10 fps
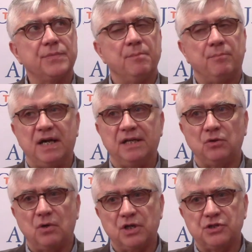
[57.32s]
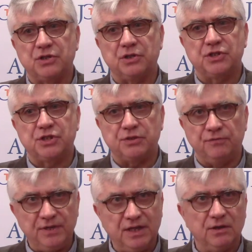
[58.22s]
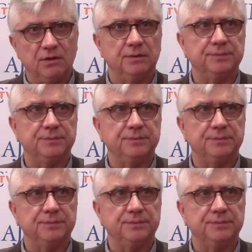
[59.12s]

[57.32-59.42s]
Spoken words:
By and large, severe